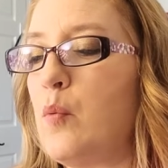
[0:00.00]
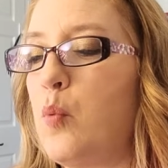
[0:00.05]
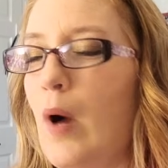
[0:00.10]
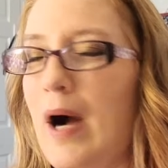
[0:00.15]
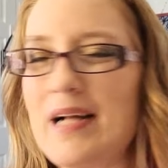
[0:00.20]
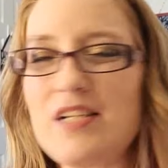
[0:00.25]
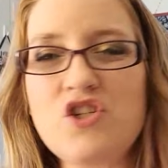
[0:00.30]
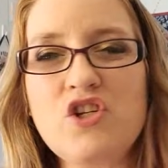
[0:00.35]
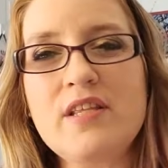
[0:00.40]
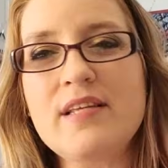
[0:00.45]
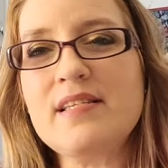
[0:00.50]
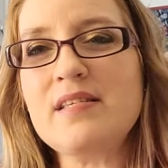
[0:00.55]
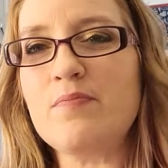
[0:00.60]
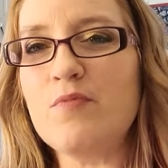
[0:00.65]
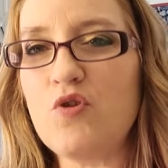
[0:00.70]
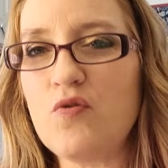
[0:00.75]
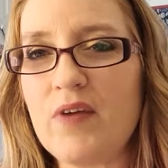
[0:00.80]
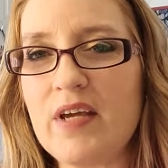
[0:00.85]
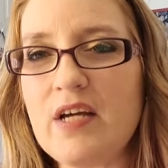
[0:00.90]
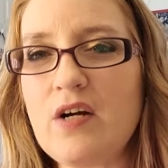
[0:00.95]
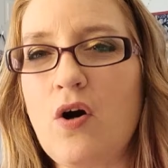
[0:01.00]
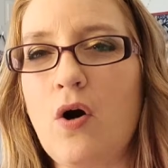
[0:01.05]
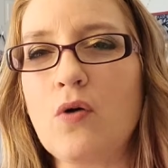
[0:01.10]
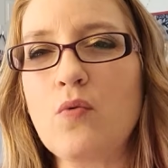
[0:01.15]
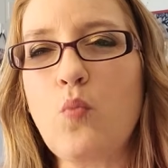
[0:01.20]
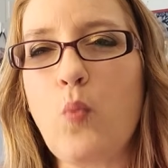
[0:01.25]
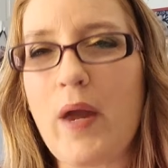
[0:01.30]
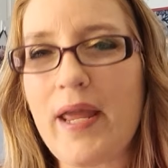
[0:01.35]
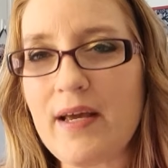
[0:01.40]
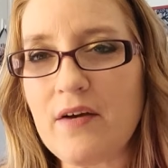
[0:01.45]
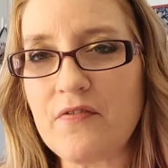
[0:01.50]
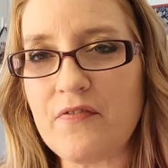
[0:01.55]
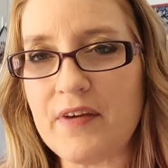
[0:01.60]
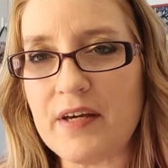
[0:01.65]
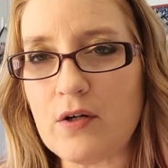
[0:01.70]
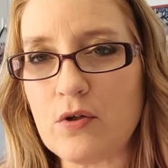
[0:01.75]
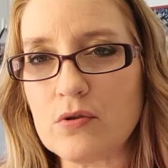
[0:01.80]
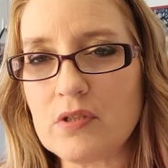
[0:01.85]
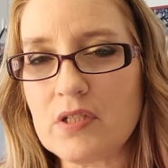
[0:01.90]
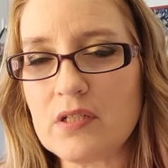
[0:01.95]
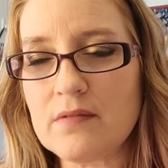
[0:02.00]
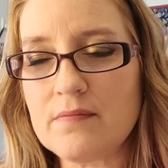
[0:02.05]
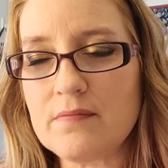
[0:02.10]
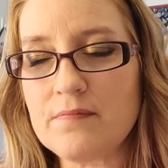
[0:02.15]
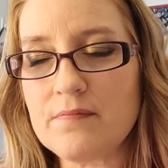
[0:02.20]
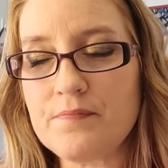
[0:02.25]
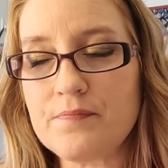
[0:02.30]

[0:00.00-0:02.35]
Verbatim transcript: I watched this movie called Wakefield,